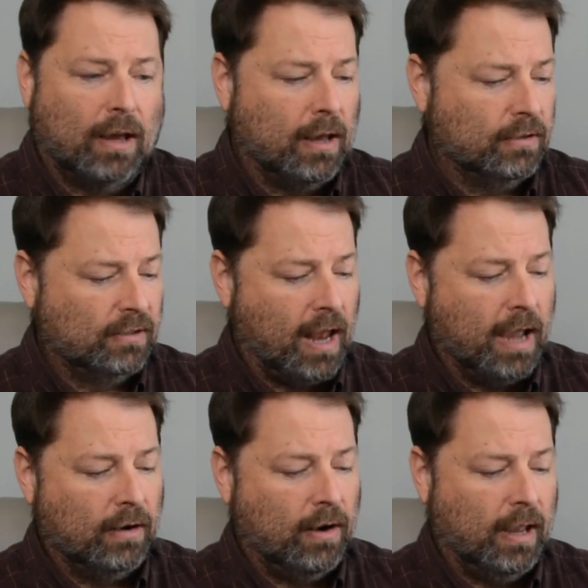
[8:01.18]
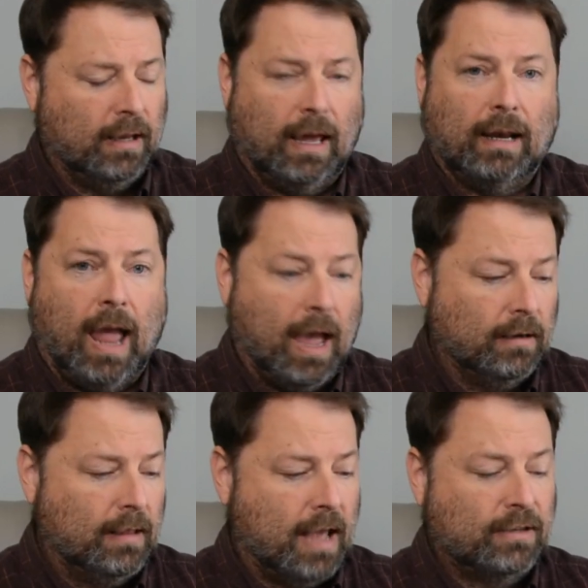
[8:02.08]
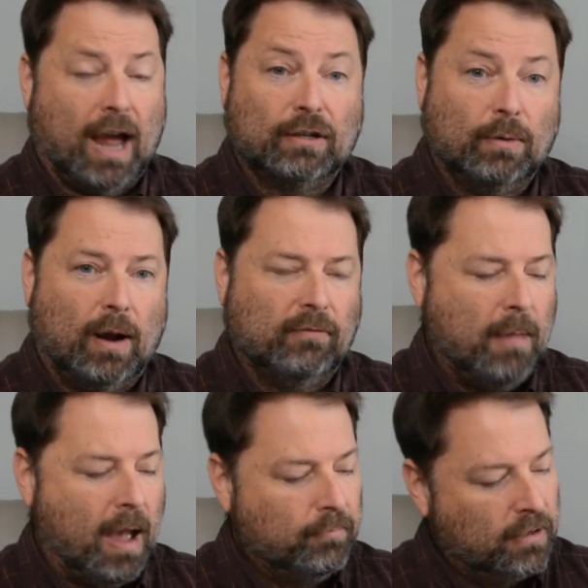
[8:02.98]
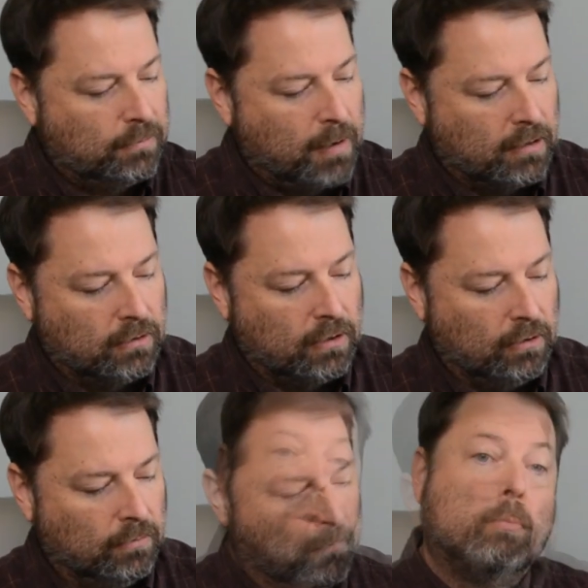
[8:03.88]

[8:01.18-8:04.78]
uh, slider at, at, hand, and that's actually what I've mapped this button to.